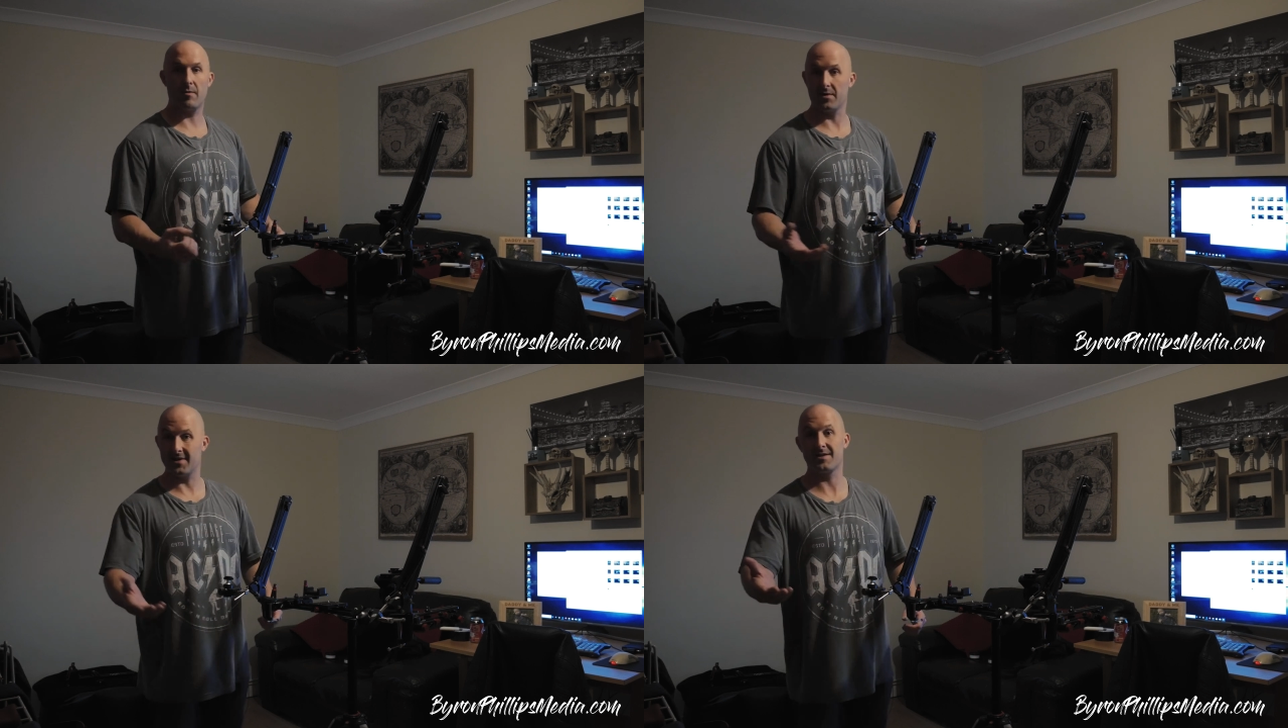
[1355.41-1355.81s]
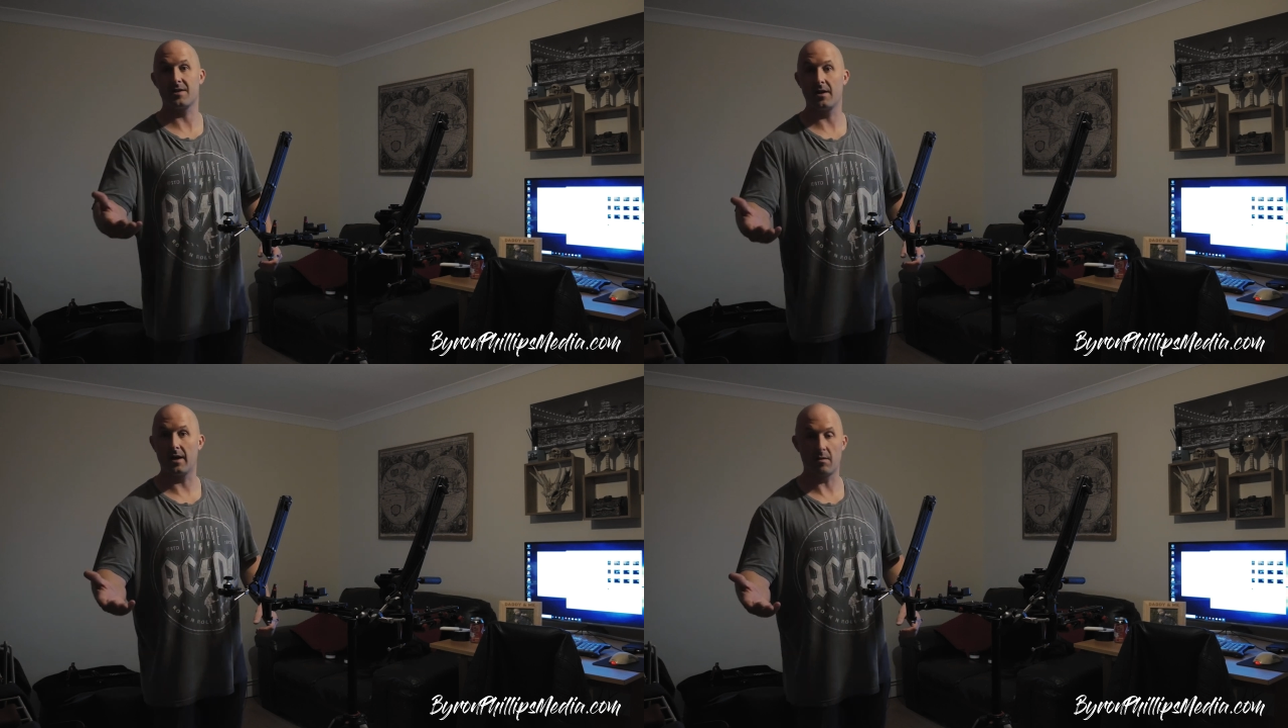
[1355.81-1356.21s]
because that's the
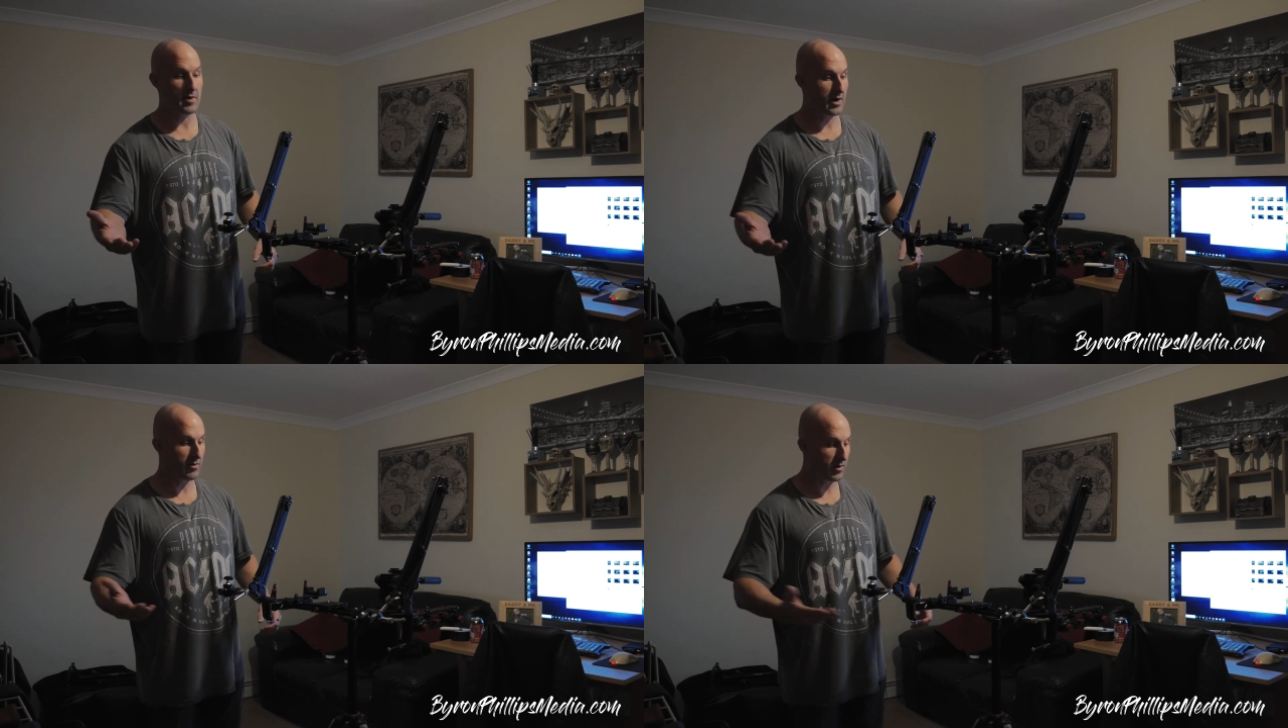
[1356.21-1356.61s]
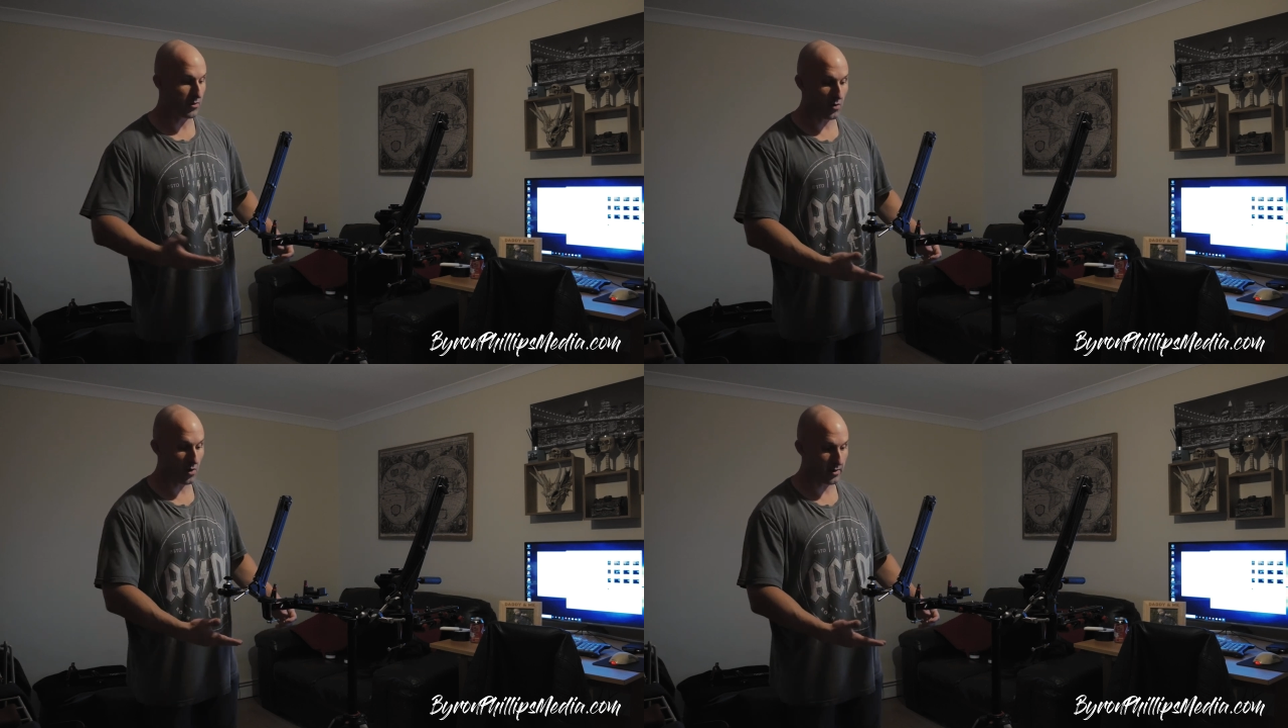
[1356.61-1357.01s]
nightmare when you've
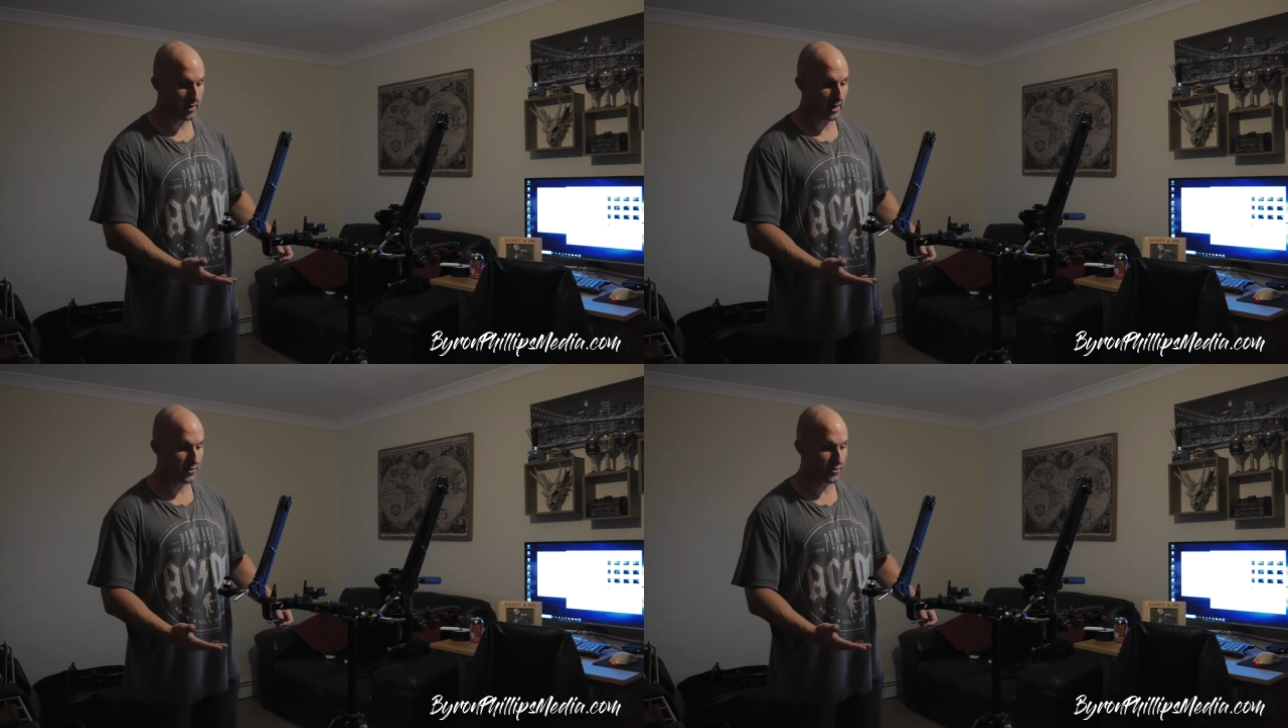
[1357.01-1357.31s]
got a